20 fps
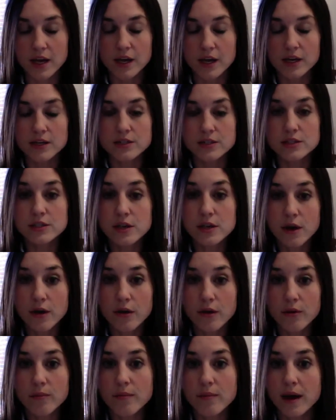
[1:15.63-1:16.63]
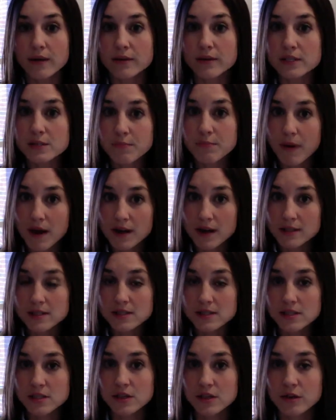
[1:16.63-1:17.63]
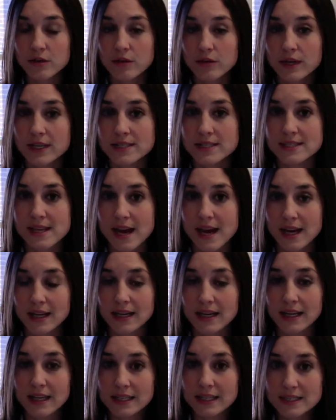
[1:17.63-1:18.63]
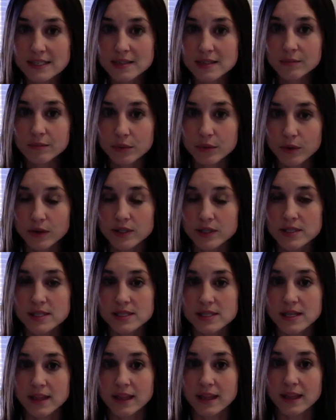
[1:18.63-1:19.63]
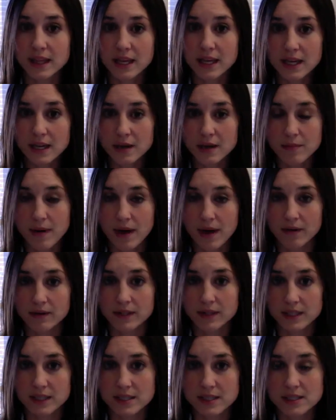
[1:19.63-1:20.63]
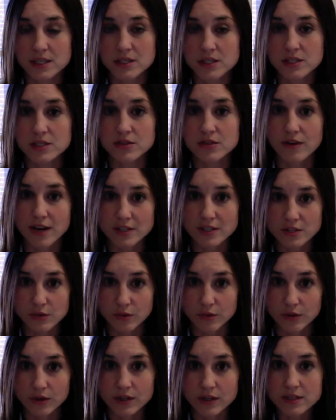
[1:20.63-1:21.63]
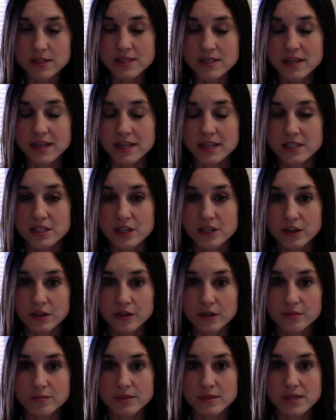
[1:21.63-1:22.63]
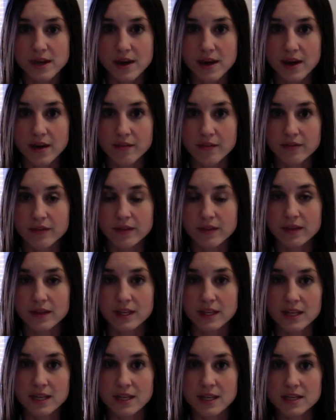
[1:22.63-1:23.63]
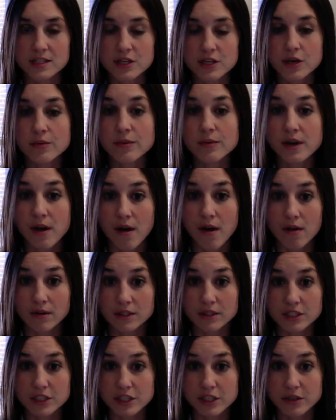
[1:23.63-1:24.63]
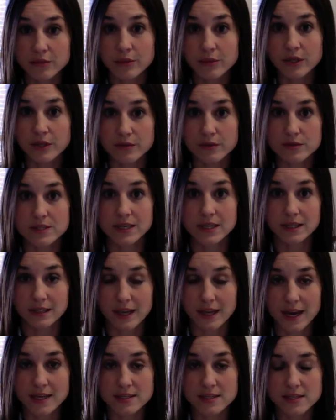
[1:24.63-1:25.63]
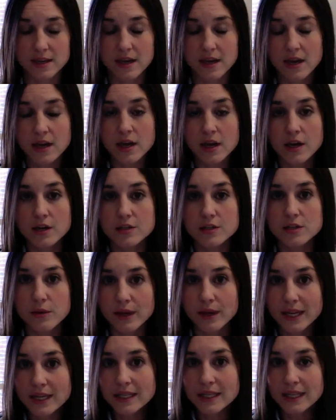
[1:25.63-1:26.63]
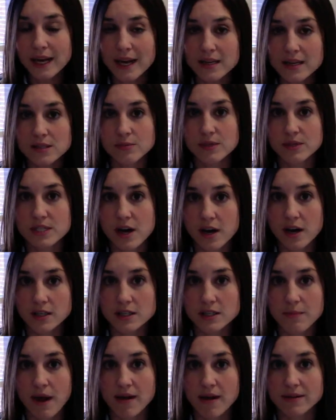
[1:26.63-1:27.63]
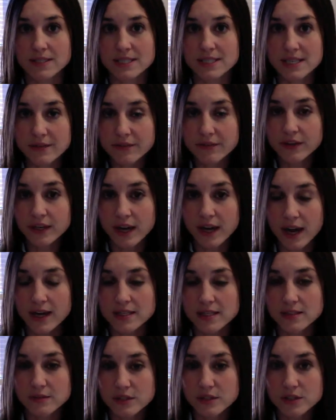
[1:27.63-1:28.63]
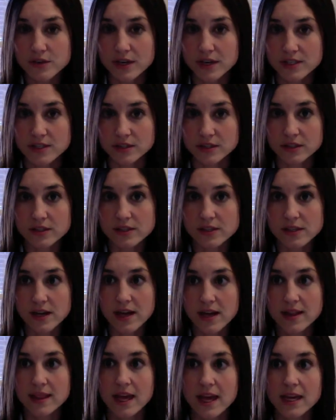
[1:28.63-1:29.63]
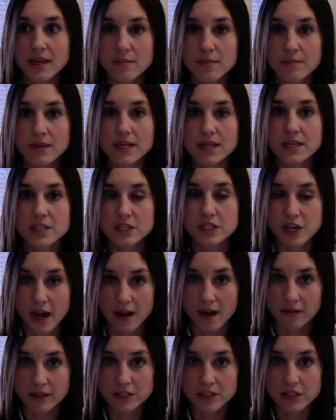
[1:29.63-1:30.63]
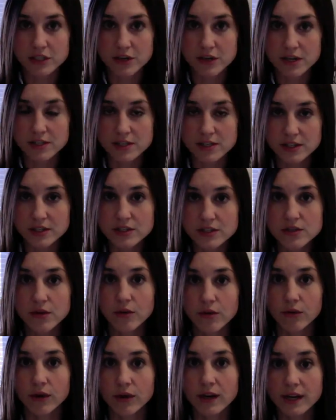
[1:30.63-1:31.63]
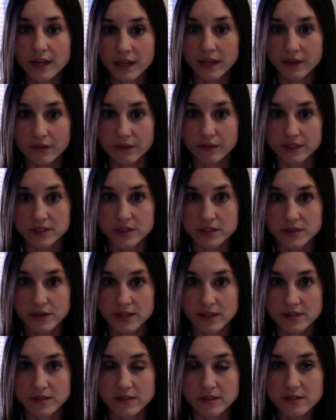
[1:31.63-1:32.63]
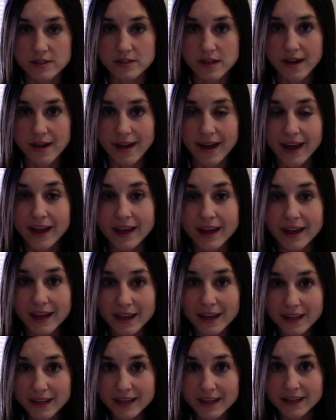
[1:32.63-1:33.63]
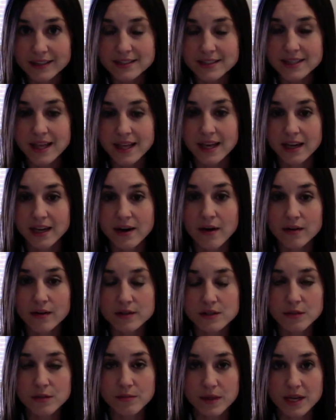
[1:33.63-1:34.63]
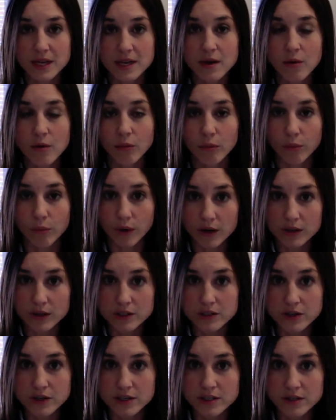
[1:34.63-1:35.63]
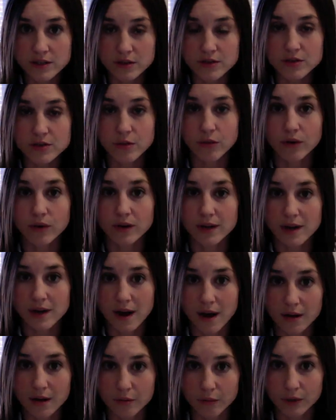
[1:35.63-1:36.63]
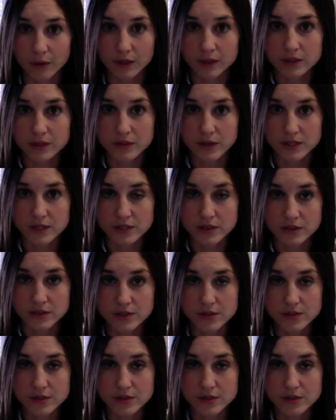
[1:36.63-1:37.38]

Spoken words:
So my response to you is that it is important to think about these stressors in terms of the terminology we used in class. So in class, we talked about different kinds of stressors. They can be challenge stressors or hindrance stressors, and they can also be work stressors or non-work stressors.